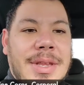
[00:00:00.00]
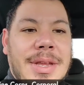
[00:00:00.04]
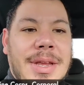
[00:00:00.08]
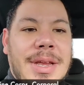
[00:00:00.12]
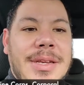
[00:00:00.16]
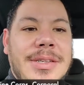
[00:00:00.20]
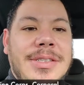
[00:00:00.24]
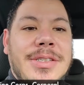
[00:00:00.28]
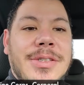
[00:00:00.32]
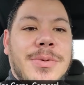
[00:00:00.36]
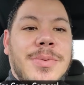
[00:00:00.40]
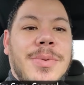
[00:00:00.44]

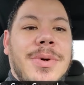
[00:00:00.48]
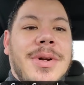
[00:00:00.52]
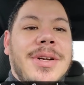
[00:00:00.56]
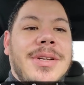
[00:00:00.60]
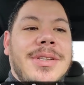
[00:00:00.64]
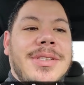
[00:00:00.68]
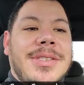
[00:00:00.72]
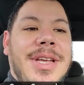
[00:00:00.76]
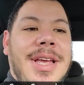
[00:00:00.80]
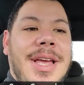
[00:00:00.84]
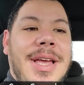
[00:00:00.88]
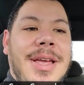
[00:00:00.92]
I just want
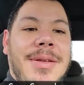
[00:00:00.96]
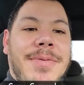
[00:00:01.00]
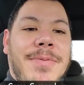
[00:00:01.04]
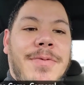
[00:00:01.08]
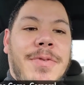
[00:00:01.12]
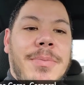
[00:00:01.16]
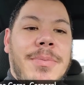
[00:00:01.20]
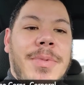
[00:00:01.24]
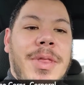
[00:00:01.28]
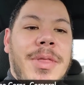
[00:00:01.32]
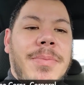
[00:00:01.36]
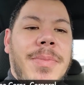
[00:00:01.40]
to say
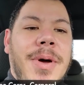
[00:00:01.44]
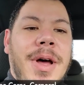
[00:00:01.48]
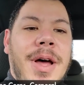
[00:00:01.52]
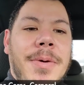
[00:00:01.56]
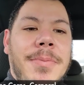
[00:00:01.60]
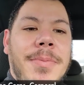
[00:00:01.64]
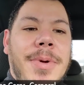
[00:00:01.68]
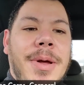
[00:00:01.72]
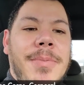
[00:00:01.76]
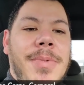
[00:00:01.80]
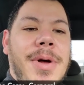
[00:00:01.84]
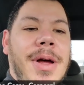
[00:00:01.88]
from the
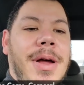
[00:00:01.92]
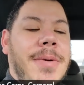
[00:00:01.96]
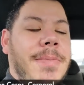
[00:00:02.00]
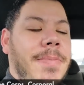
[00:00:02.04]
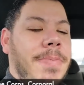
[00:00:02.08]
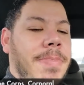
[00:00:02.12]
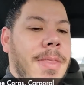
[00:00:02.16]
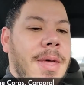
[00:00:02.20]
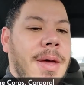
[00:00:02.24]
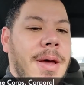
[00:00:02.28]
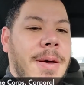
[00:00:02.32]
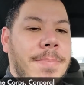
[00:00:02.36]
bottom of my,
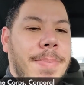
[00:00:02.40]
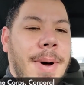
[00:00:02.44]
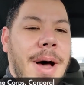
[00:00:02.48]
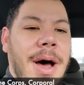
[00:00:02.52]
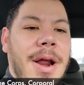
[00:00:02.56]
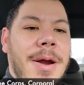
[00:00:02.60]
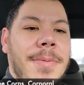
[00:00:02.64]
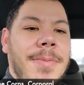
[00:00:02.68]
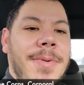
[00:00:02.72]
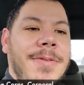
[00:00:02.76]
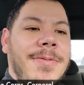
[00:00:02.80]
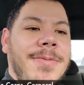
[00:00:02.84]

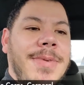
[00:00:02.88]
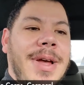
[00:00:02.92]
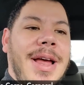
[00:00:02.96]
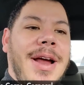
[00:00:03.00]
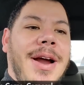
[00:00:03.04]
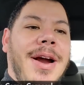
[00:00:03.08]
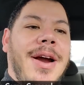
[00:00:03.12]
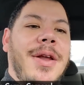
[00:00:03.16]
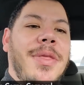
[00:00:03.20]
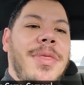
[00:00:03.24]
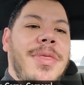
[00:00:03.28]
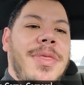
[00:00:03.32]
bottom of my
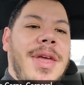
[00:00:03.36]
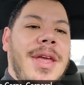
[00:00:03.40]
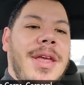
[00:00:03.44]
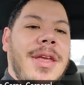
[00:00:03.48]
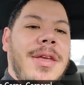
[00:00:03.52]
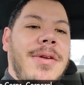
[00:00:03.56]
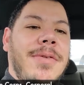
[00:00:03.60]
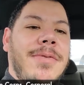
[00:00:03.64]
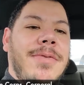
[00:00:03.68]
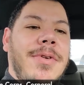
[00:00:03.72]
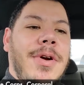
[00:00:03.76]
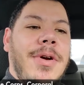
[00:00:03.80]
heart,
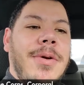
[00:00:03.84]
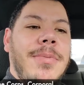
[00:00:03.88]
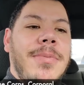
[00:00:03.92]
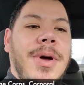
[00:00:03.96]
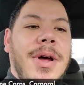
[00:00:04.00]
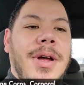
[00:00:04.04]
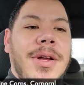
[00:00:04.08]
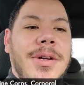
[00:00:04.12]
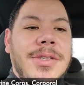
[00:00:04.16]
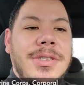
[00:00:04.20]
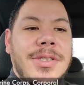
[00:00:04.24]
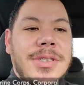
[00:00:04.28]
thank you very
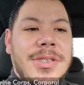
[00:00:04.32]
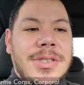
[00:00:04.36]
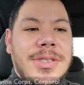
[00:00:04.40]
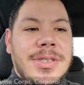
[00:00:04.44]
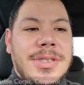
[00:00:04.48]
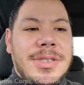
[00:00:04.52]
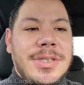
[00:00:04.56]
much.